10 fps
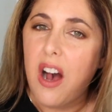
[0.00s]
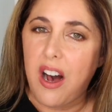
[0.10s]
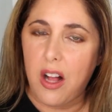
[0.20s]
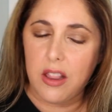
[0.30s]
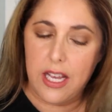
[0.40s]

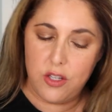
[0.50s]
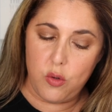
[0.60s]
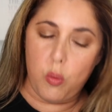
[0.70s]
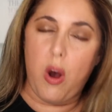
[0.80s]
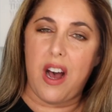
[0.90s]
I'll let
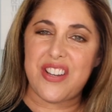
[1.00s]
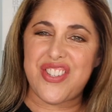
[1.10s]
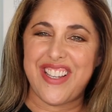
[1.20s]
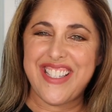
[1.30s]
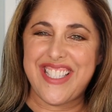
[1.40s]
you
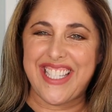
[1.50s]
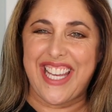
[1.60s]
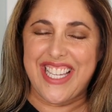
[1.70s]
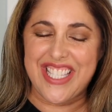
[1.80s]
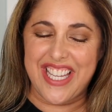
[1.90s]
watch to
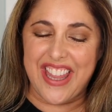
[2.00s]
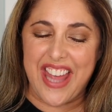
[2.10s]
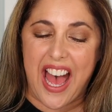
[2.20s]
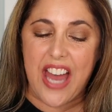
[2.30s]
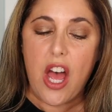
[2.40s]
get to that.